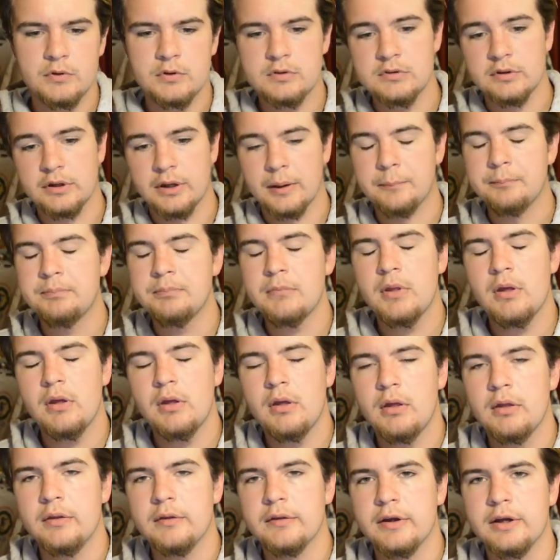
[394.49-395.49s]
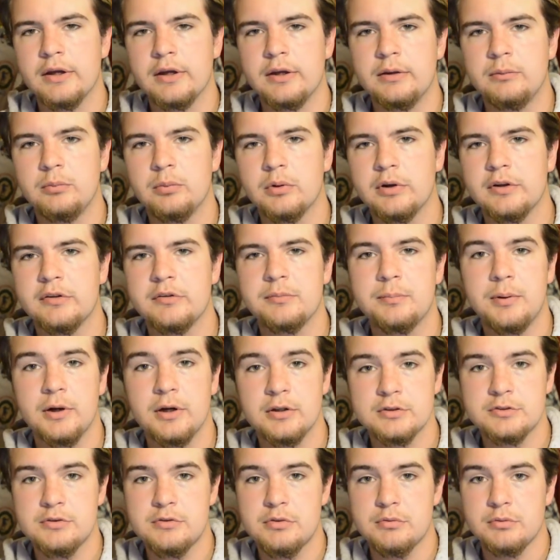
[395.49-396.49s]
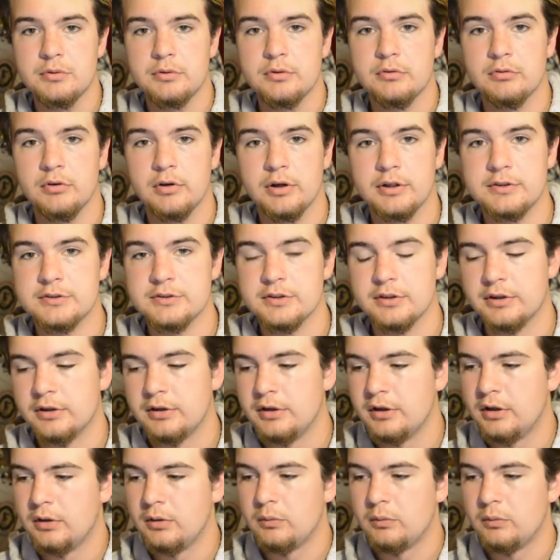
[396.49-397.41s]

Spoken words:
yeah, they wanted to pass through the riser